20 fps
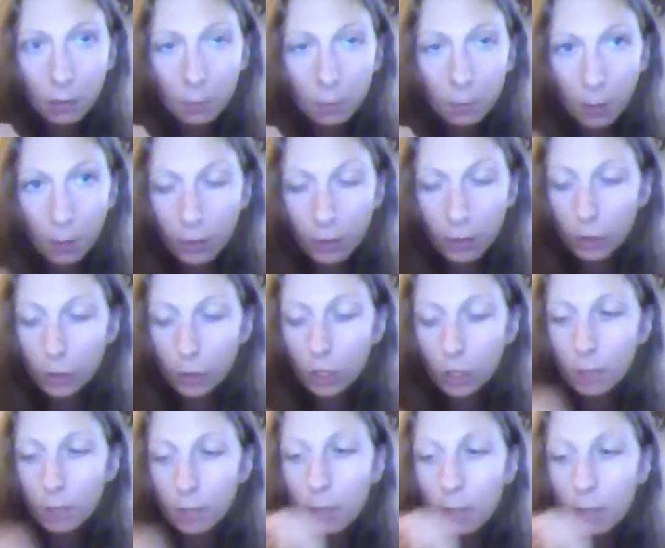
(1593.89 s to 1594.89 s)

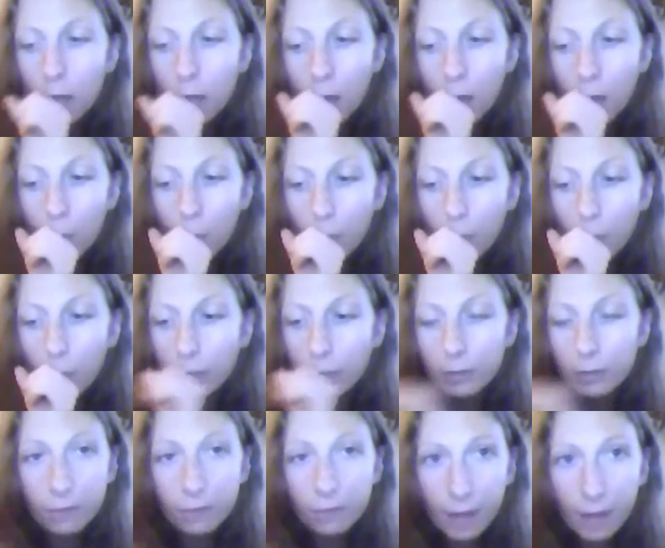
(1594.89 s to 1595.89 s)
partnership, whether
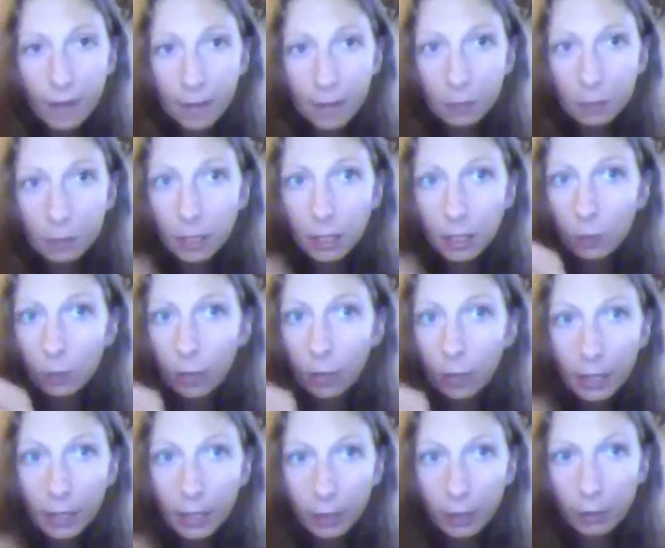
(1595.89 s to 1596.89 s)
it's family, or
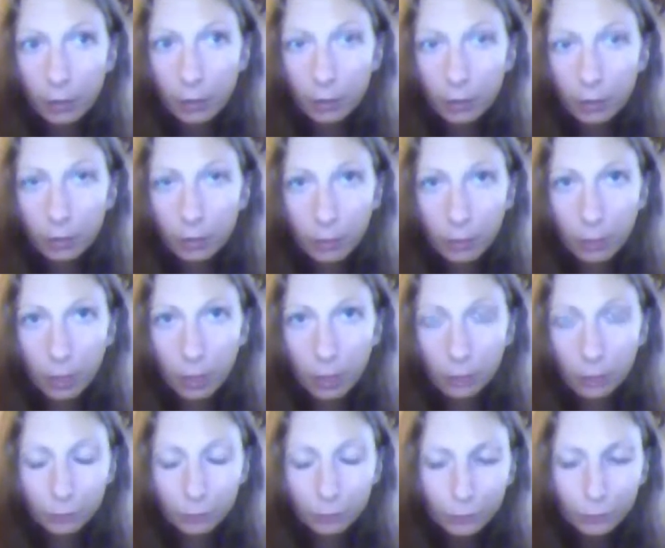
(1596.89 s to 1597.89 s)
any other arena,
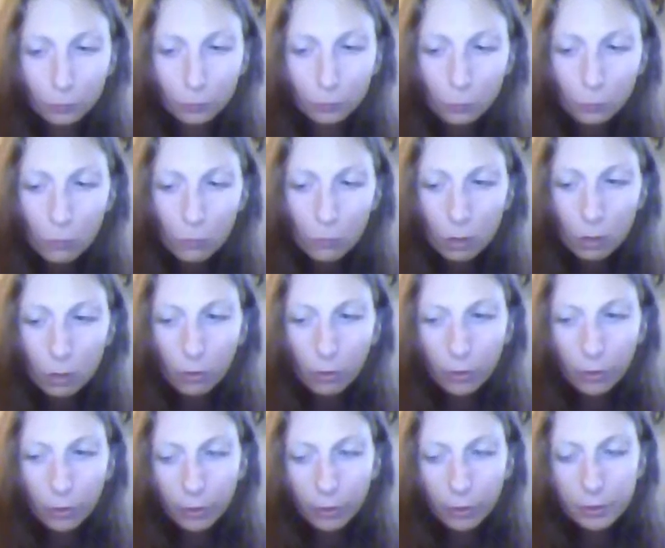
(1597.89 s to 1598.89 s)

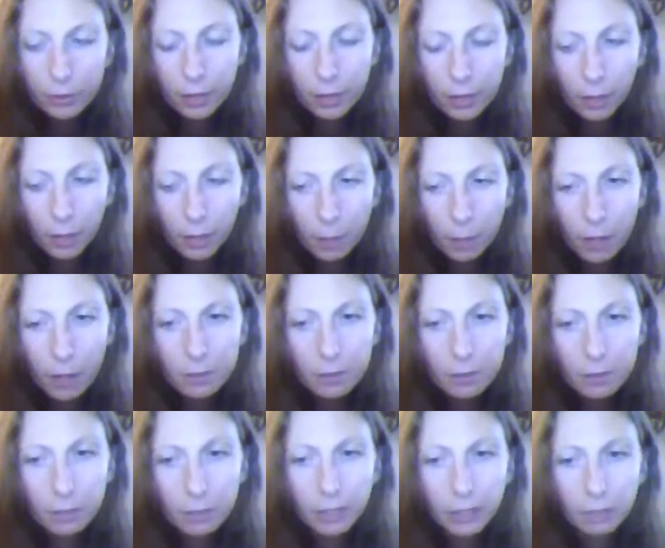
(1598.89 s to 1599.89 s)
there is a
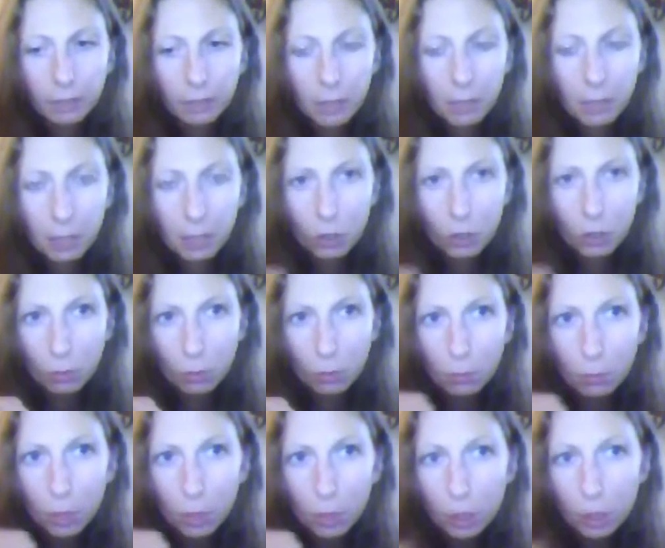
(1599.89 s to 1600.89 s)
possibility of being too
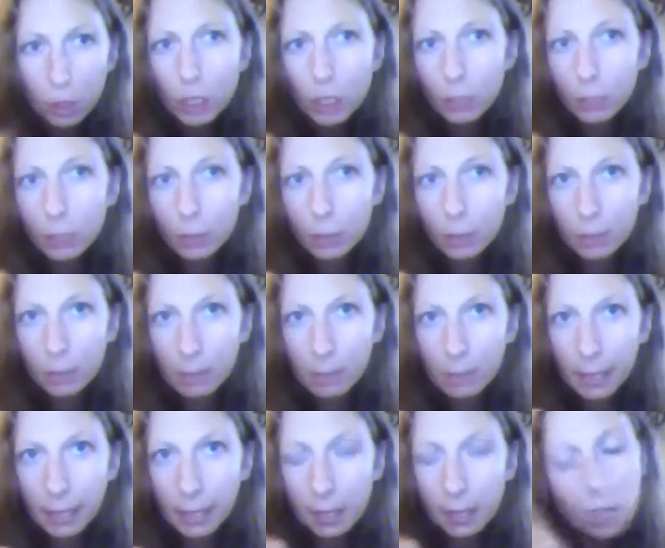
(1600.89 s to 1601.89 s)
pushy with
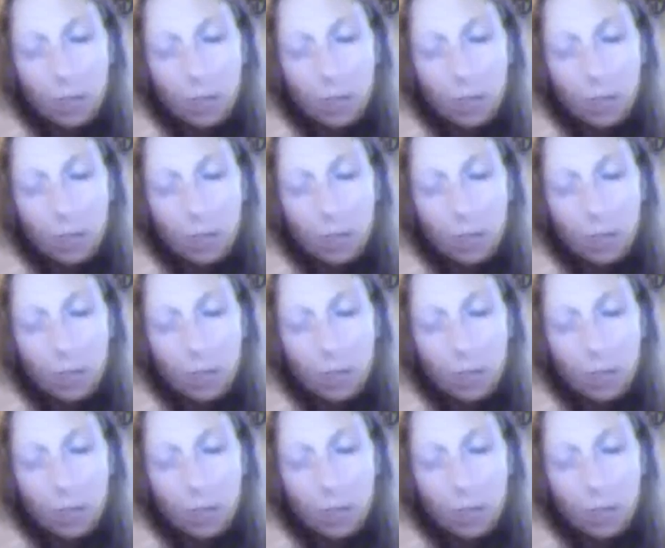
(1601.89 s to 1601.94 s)
somebody,